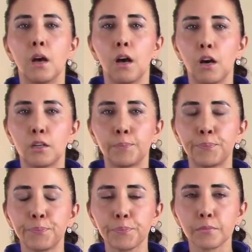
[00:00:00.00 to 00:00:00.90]

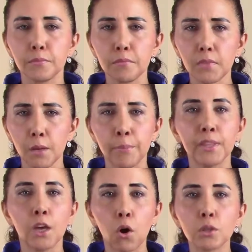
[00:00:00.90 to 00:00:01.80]
But
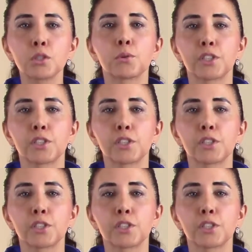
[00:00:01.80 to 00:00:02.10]
they also are